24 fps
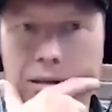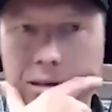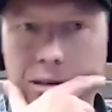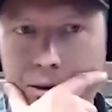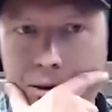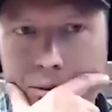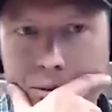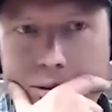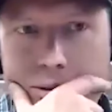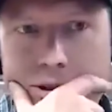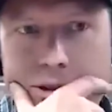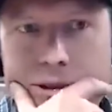
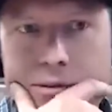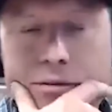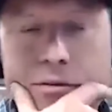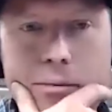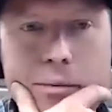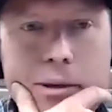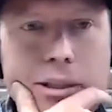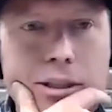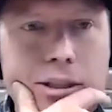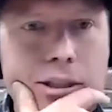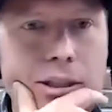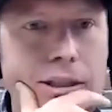put your
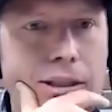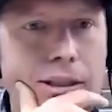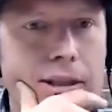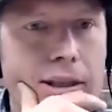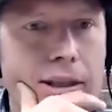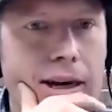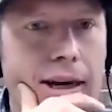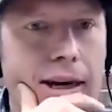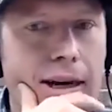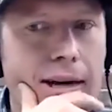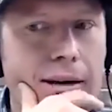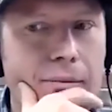information
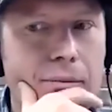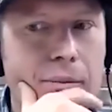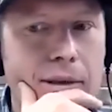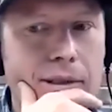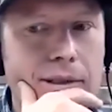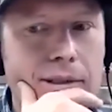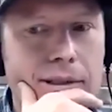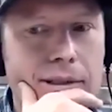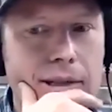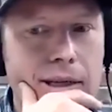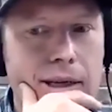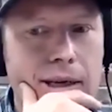there,
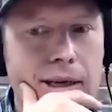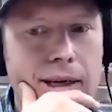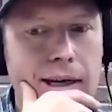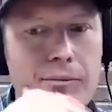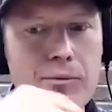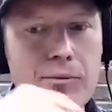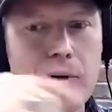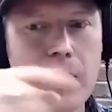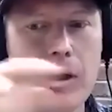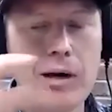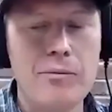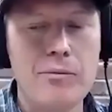but
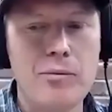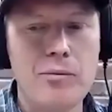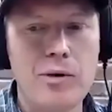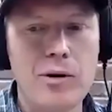and